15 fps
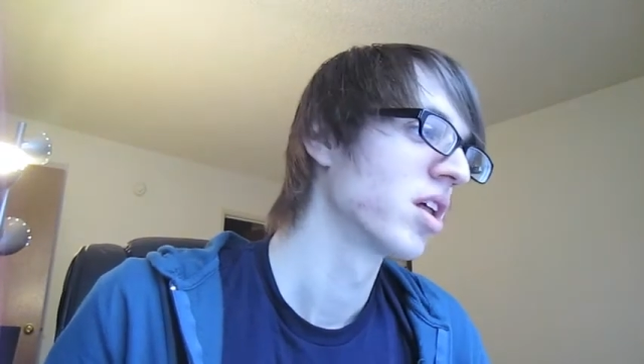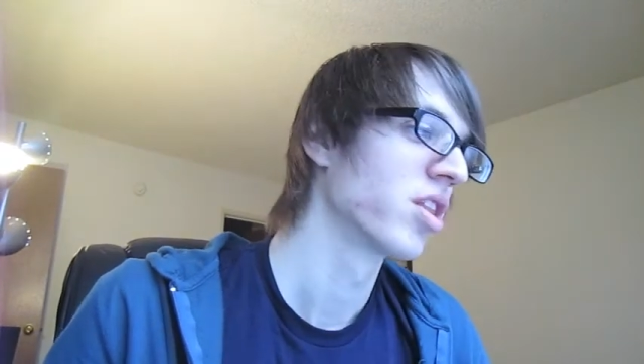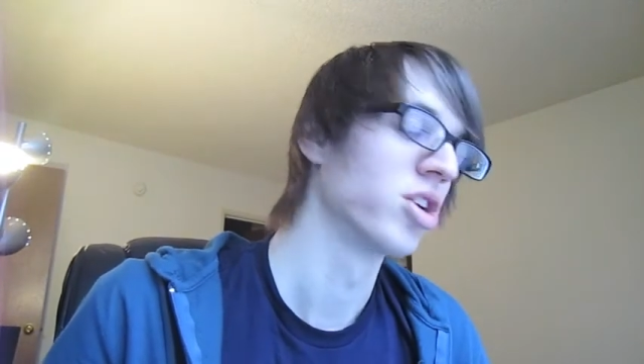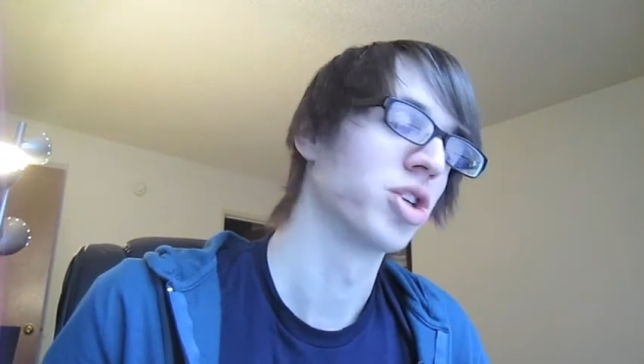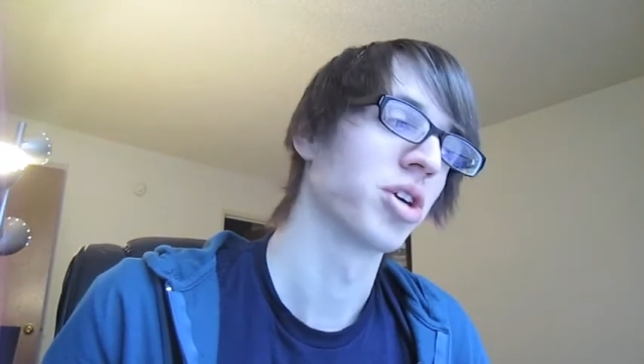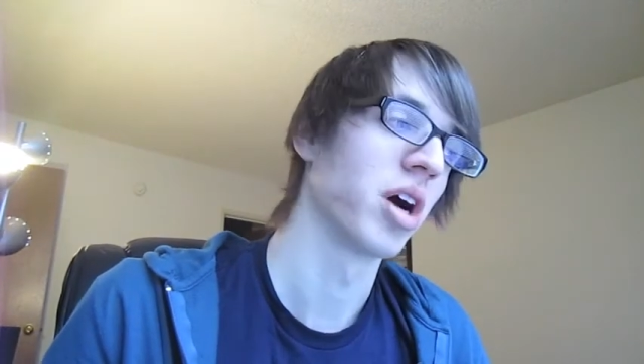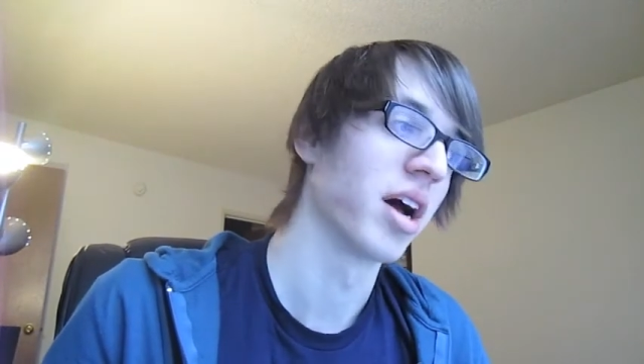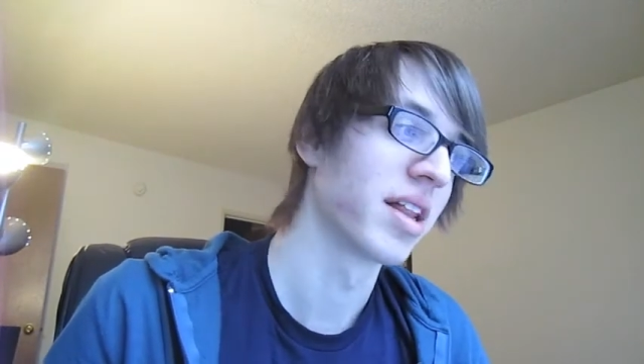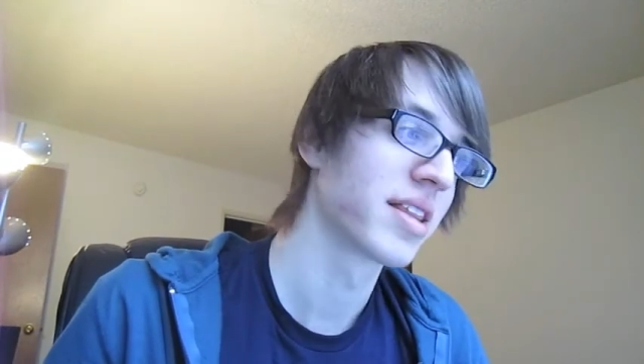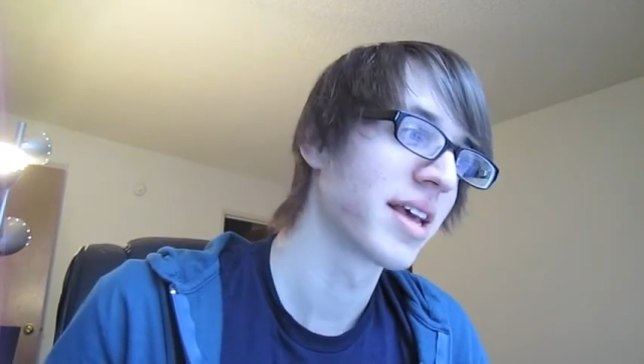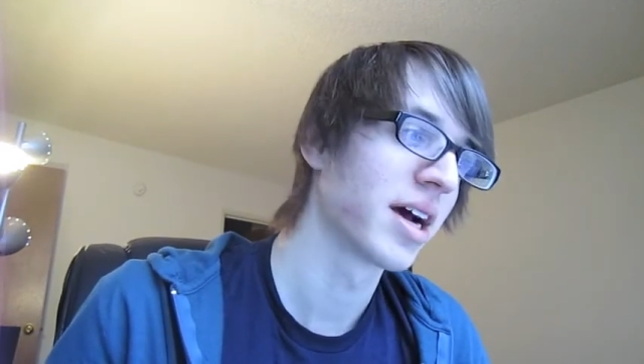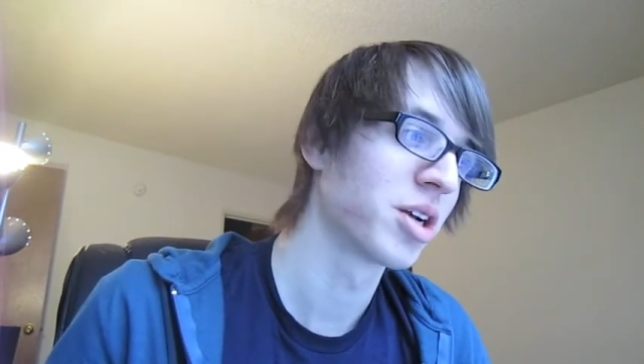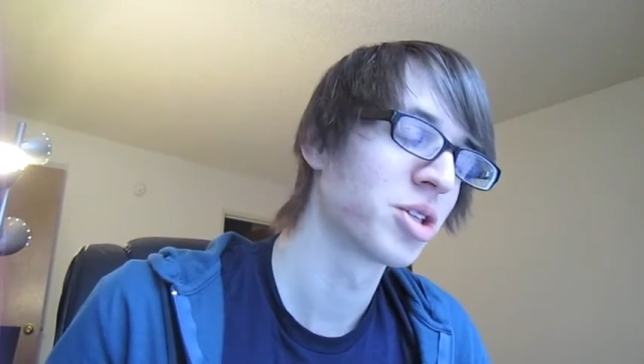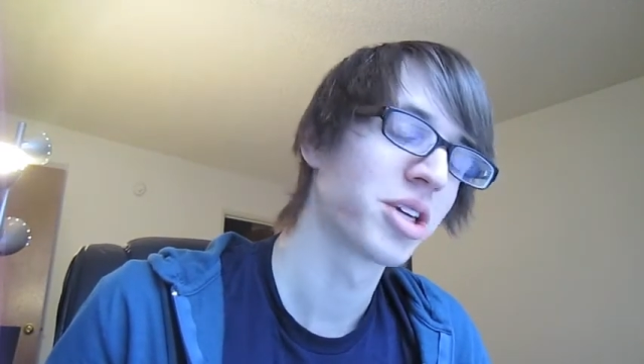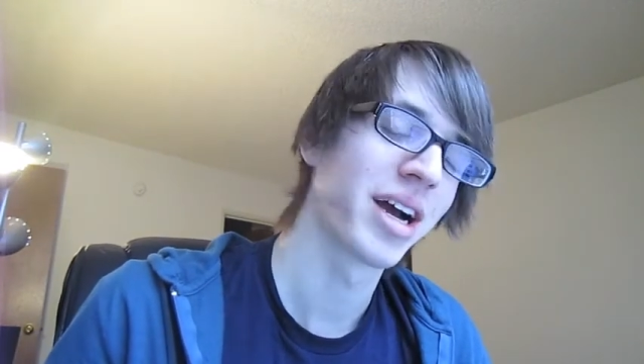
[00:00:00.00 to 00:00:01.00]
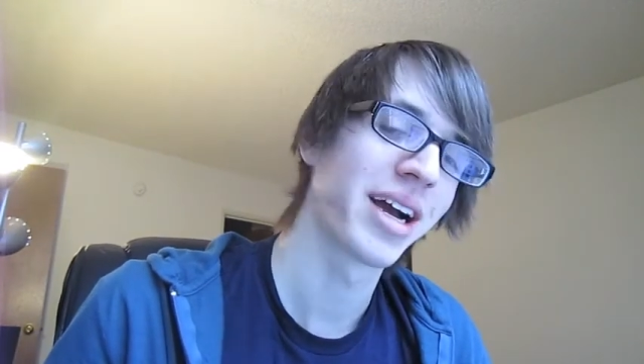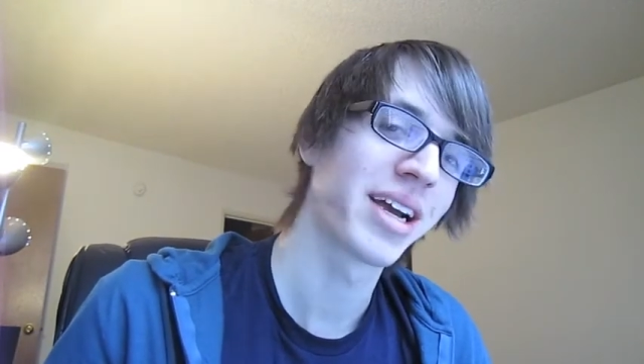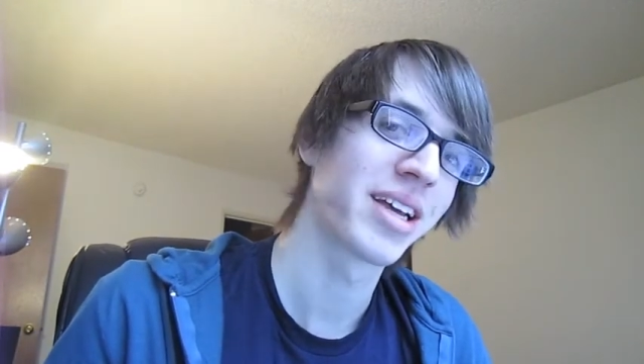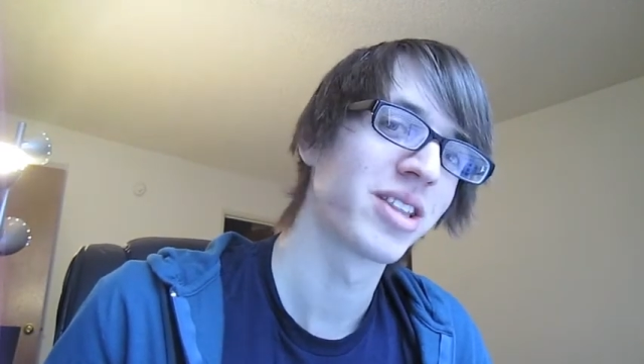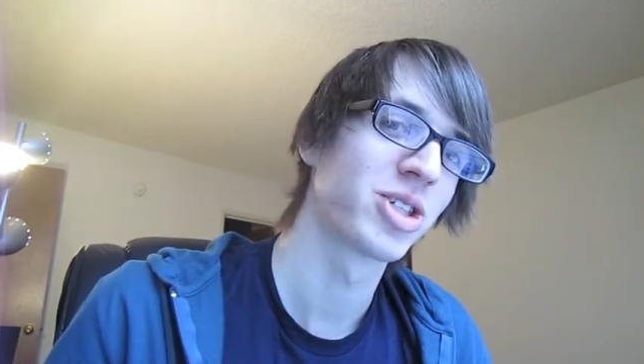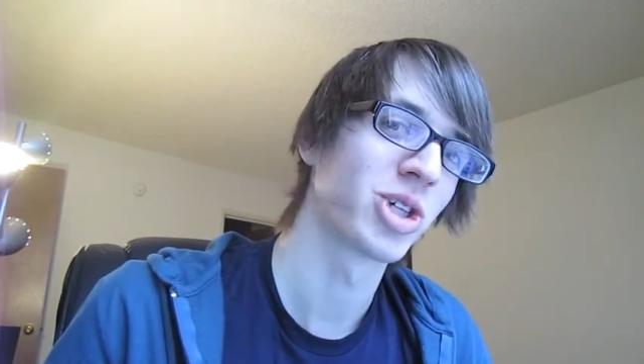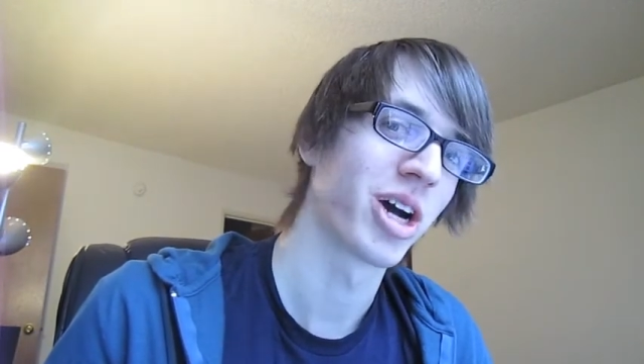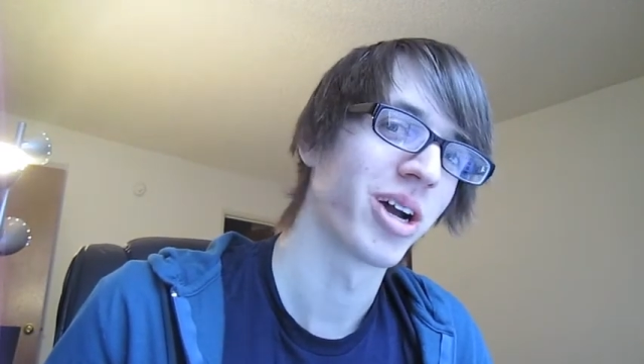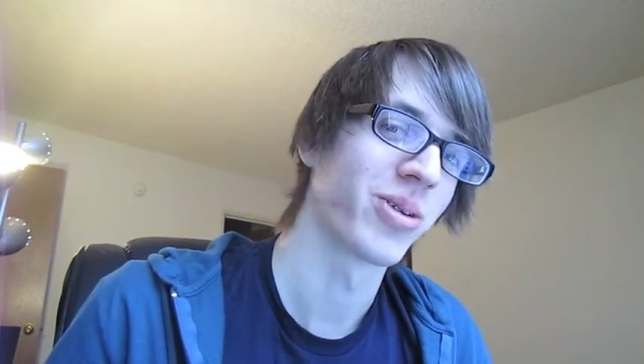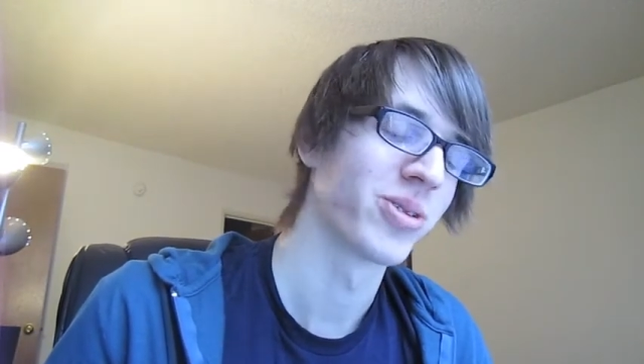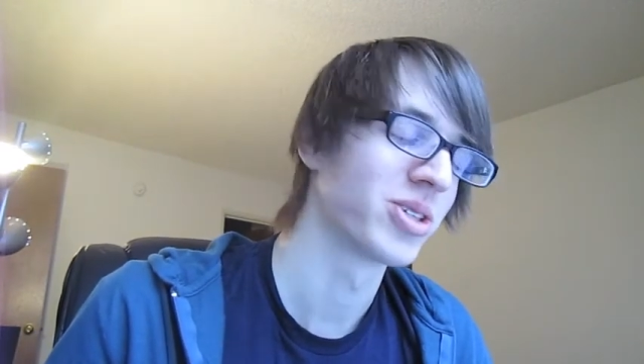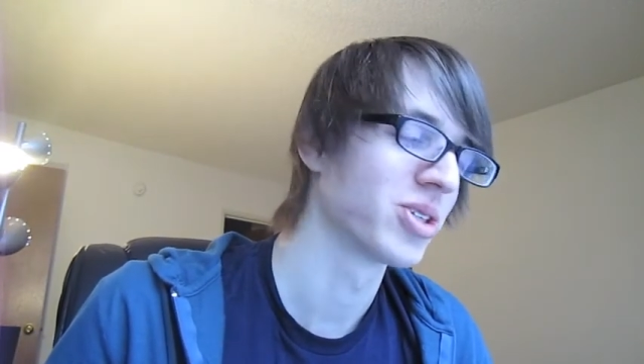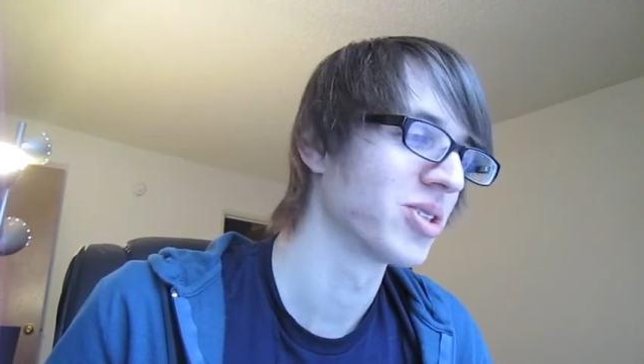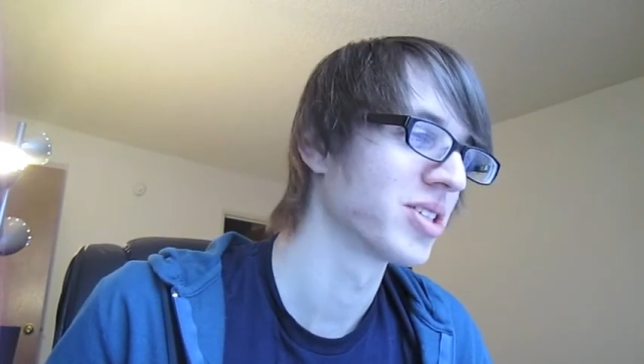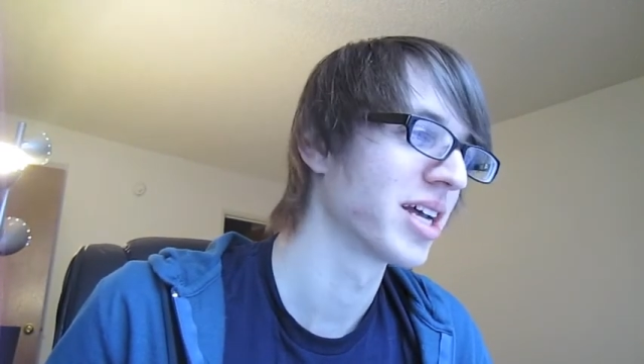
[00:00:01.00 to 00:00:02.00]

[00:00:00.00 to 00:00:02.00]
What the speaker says: The Tron soundtrack, the Tron original